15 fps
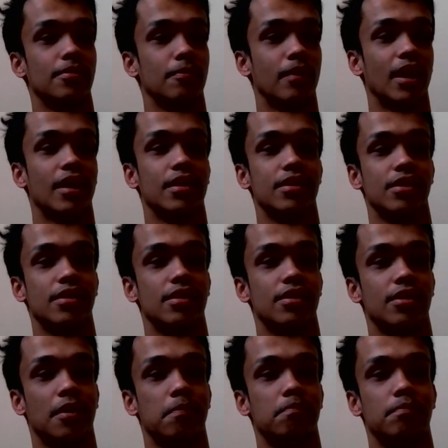make it to the
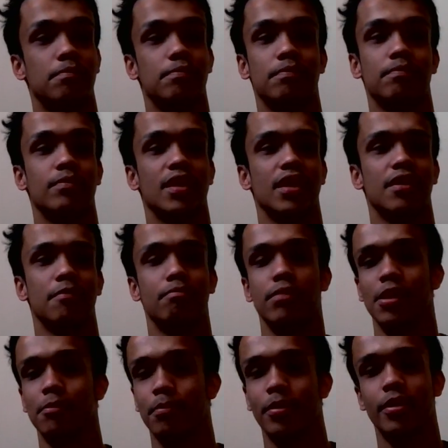top 10
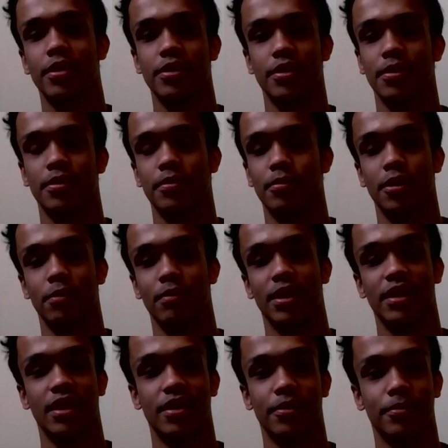Billboard or 1
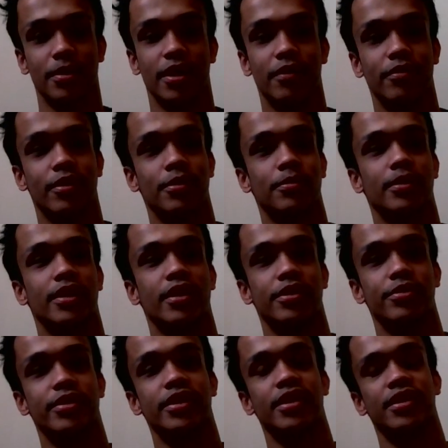million or whatever,
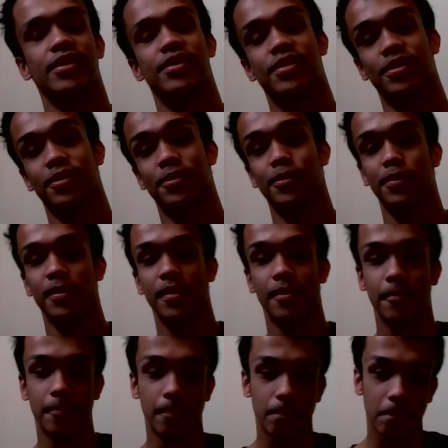100. So,
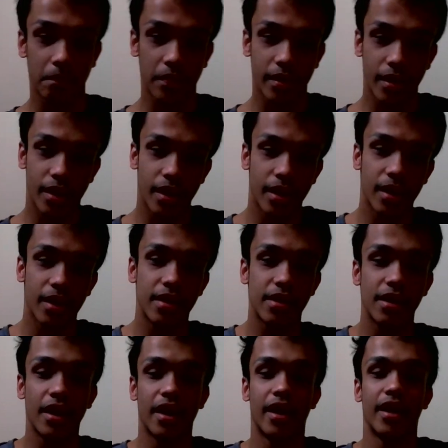
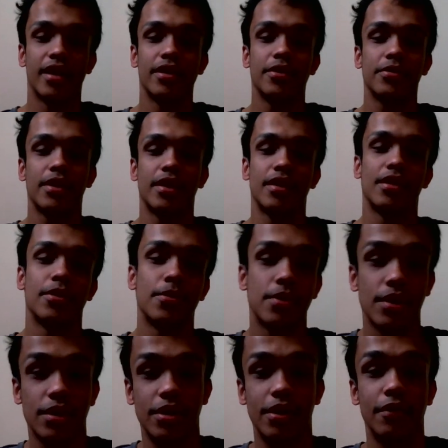yeah, I know that those
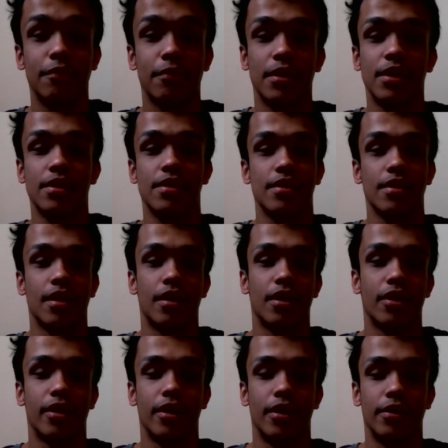achievements
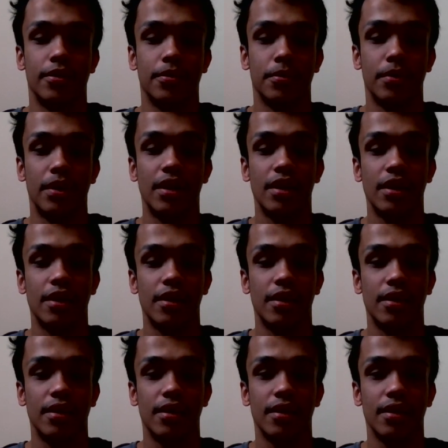are
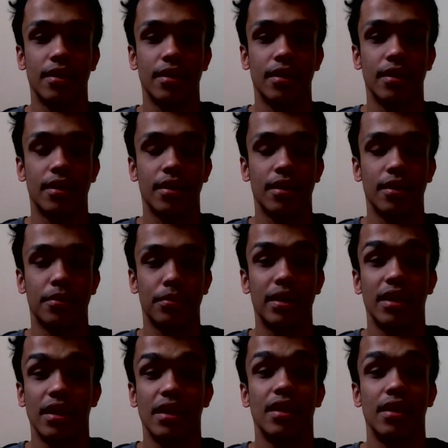really,
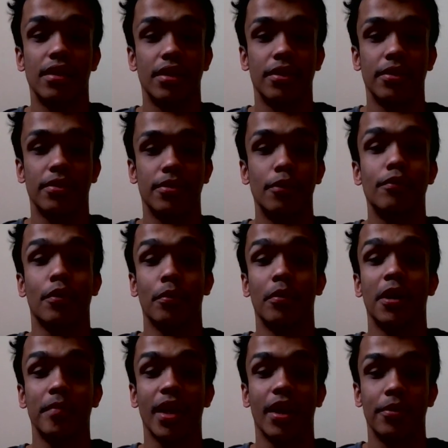really,
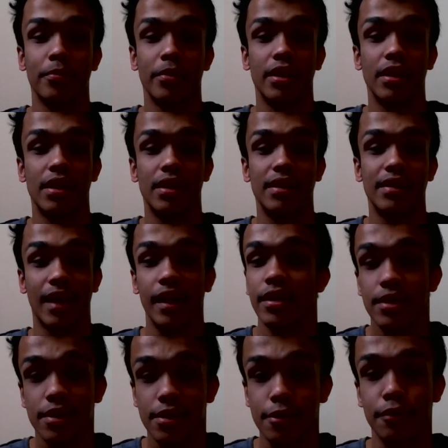overwhelming and really
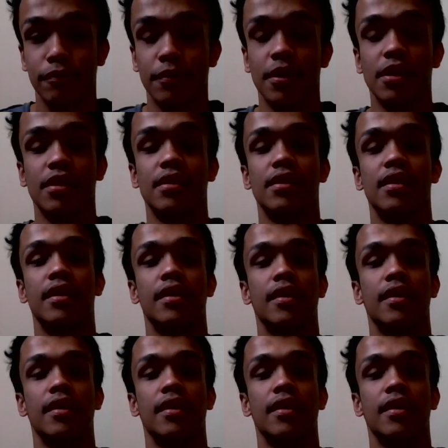nice to feel.